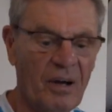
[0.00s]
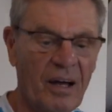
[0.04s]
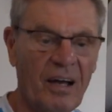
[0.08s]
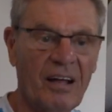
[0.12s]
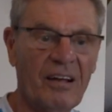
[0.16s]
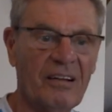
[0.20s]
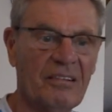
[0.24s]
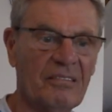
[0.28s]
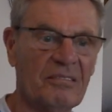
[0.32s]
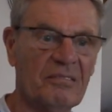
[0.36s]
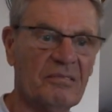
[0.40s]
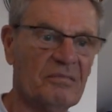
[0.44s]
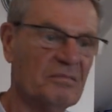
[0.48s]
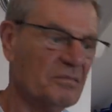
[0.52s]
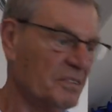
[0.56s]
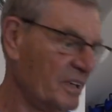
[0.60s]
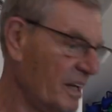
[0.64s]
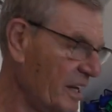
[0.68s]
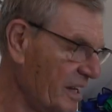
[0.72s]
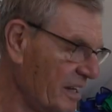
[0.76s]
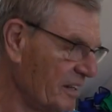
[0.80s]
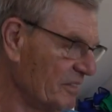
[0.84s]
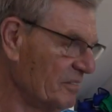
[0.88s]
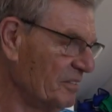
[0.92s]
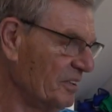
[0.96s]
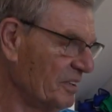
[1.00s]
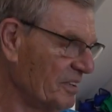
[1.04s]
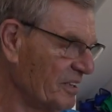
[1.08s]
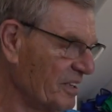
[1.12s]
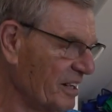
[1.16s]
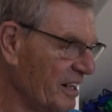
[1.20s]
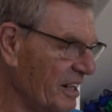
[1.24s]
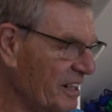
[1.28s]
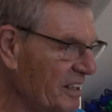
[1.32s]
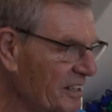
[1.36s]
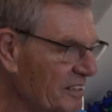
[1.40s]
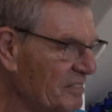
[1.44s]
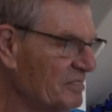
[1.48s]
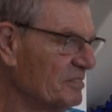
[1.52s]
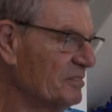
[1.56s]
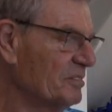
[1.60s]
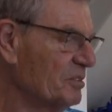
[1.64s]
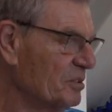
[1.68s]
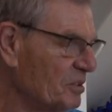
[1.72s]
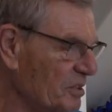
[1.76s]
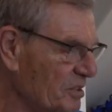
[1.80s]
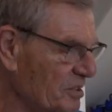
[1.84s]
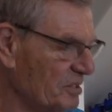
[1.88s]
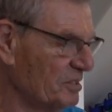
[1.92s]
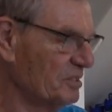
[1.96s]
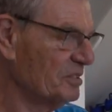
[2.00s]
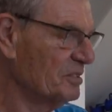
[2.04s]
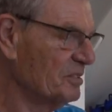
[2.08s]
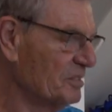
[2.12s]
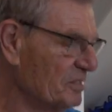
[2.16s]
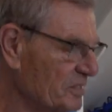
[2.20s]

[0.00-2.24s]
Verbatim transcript: well, yeah, okay, good.